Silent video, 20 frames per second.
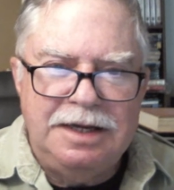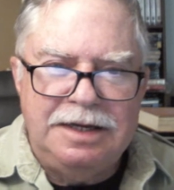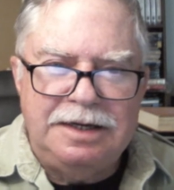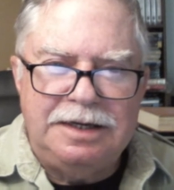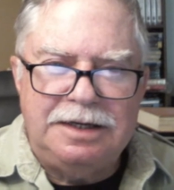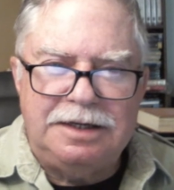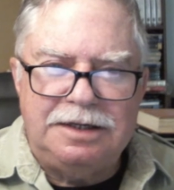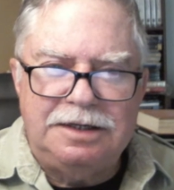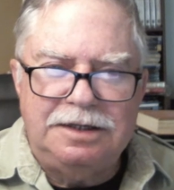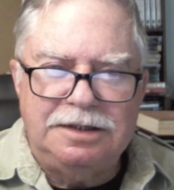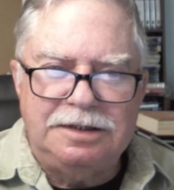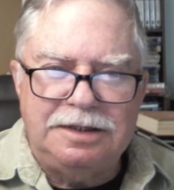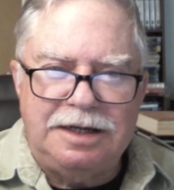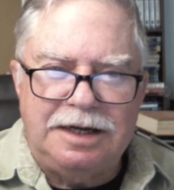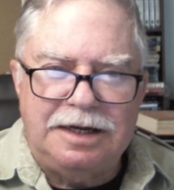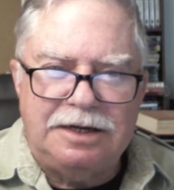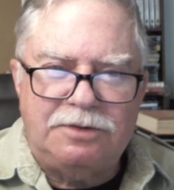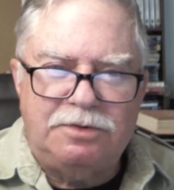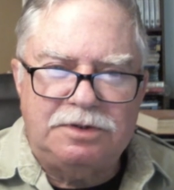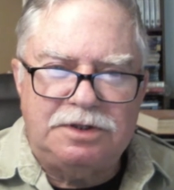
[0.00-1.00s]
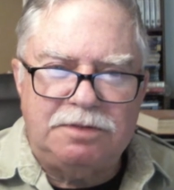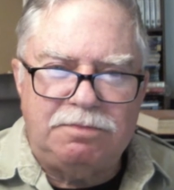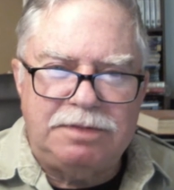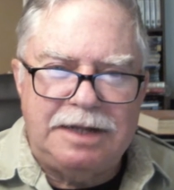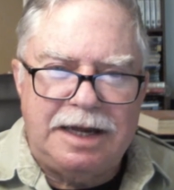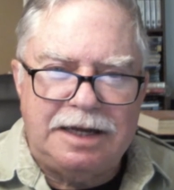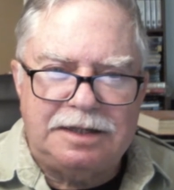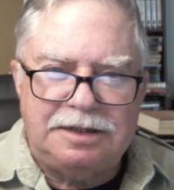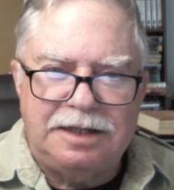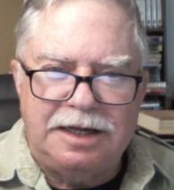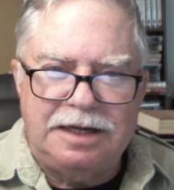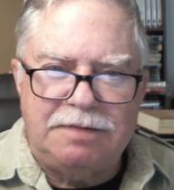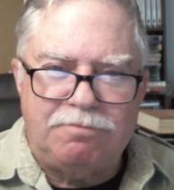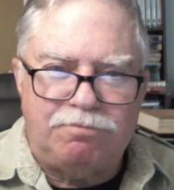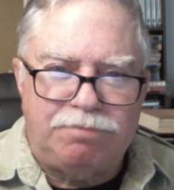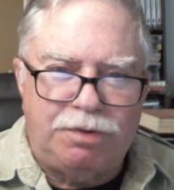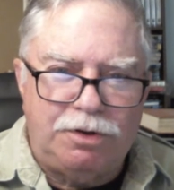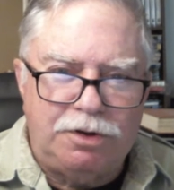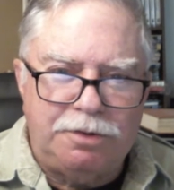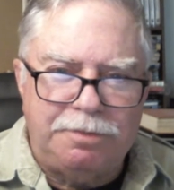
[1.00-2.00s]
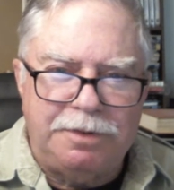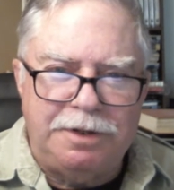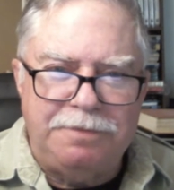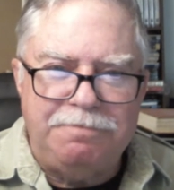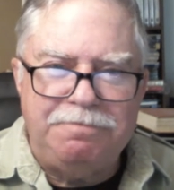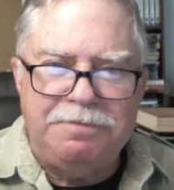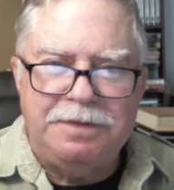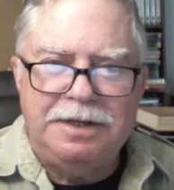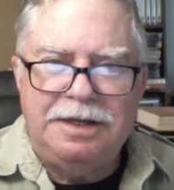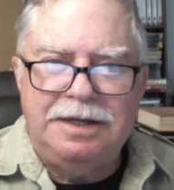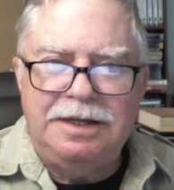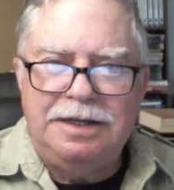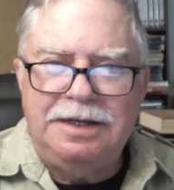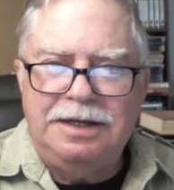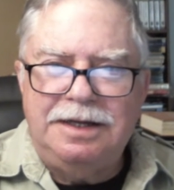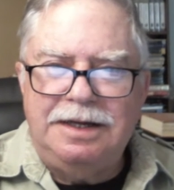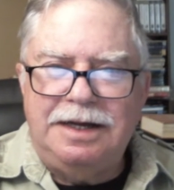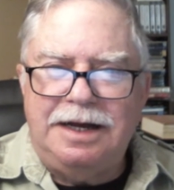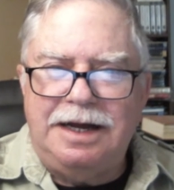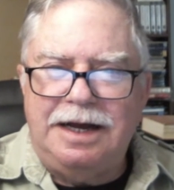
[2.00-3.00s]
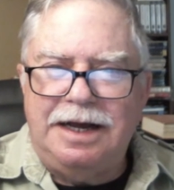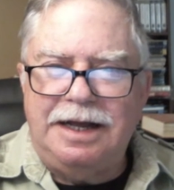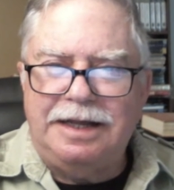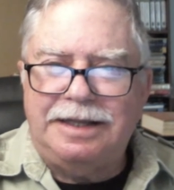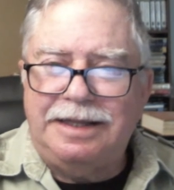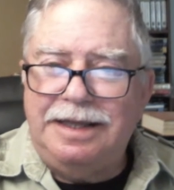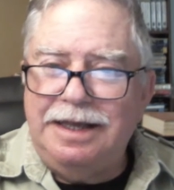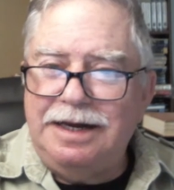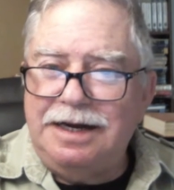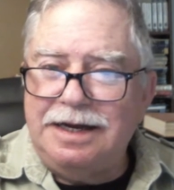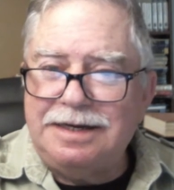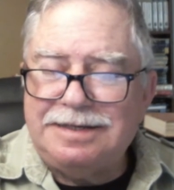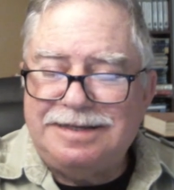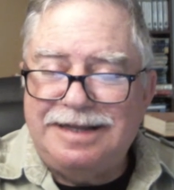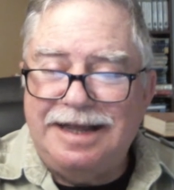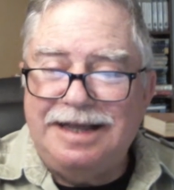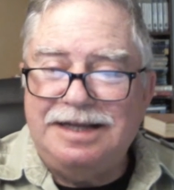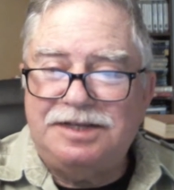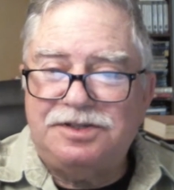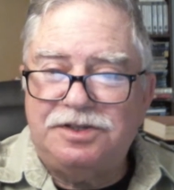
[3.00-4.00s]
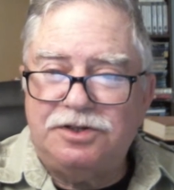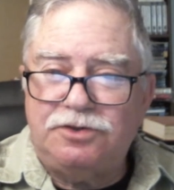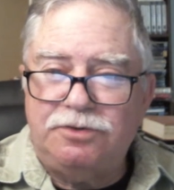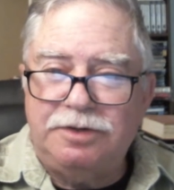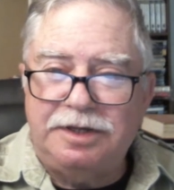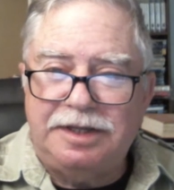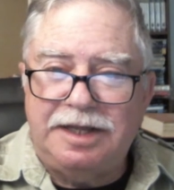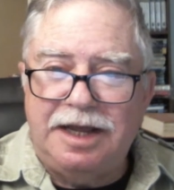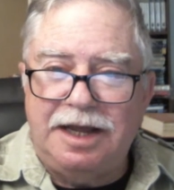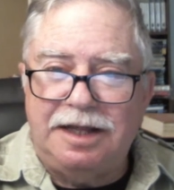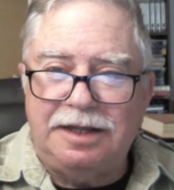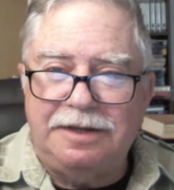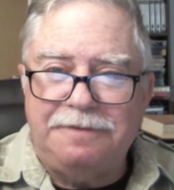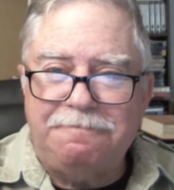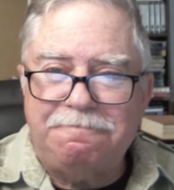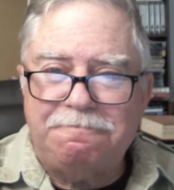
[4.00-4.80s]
Now, unlike with the Blackland bourbon, I cannot taste the Triticale.